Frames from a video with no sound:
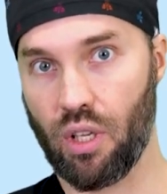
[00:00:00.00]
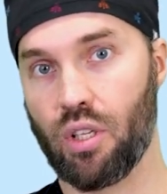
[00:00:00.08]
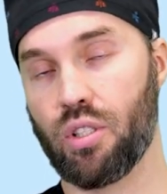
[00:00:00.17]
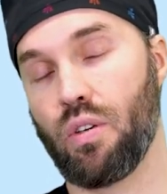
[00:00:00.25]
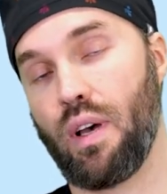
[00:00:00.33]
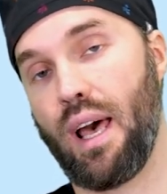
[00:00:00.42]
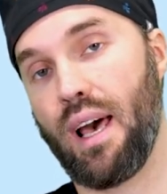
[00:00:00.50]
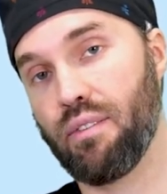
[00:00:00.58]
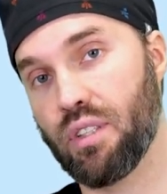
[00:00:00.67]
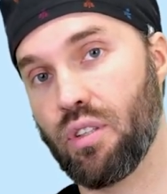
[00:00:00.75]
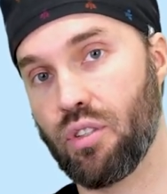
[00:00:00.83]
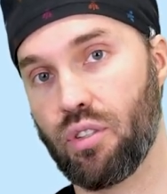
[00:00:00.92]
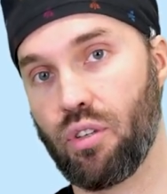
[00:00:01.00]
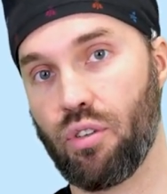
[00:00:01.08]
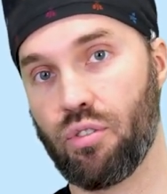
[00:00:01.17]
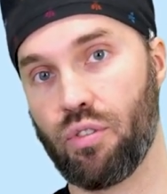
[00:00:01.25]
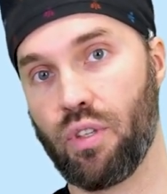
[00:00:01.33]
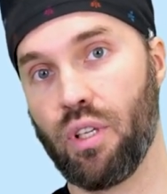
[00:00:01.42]
So after the
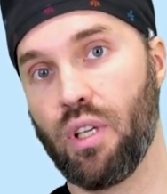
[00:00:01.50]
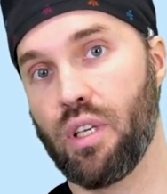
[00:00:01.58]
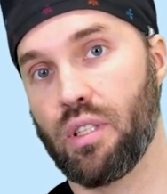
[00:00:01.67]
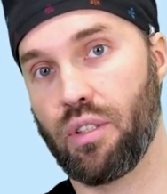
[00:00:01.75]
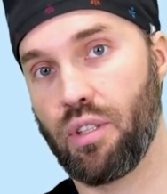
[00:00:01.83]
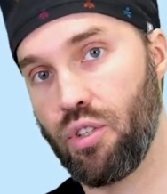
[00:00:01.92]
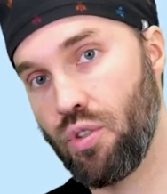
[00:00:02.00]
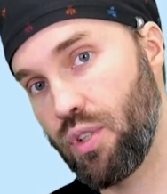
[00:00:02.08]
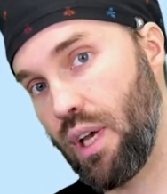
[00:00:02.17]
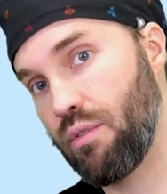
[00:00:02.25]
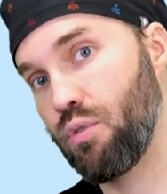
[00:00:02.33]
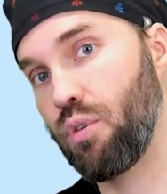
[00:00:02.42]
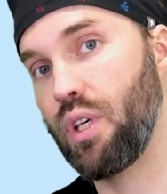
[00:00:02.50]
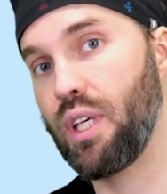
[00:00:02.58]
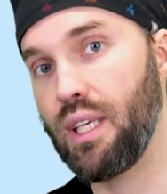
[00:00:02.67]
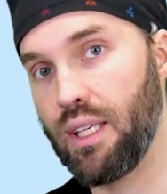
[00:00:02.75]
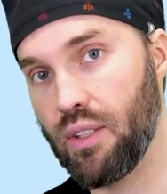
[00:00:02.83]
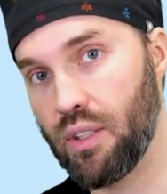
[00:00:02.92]
surgery, the tissues have to
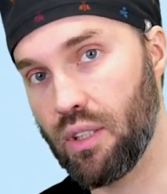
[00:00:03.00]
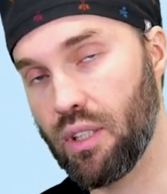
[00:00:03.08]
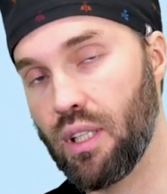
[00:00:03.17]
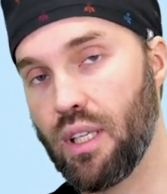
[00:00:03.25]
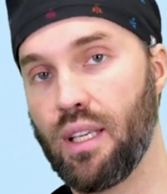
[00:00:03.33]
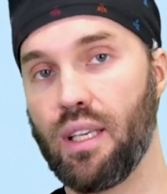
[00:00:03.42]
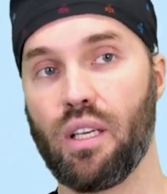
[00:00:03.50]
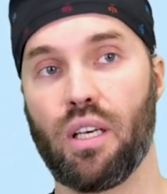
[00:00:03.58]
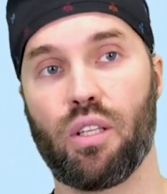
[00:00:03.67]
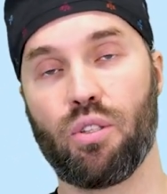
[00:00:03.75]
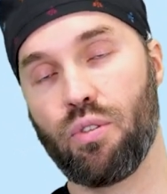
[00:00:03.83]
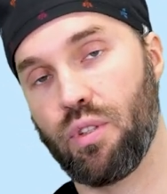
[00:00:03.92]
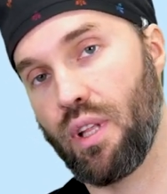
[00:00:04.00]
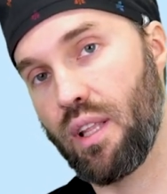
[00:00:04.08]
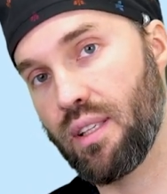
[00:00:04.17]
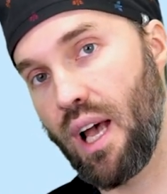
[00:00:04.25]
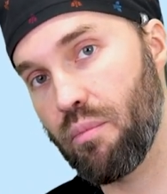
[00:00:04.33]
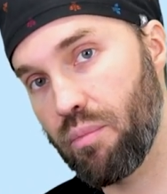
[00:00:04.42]
heal. During that
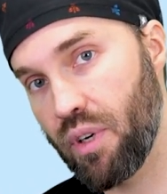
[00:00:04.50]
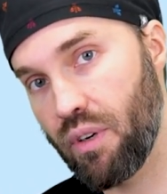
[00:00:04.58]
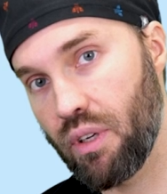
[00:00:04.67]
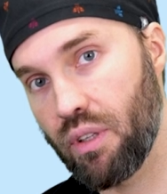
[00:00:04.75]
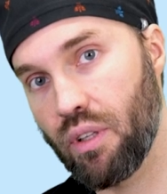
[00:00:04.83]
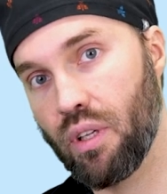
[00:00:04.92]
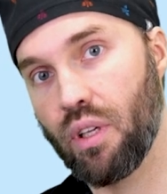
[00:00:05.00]
time period,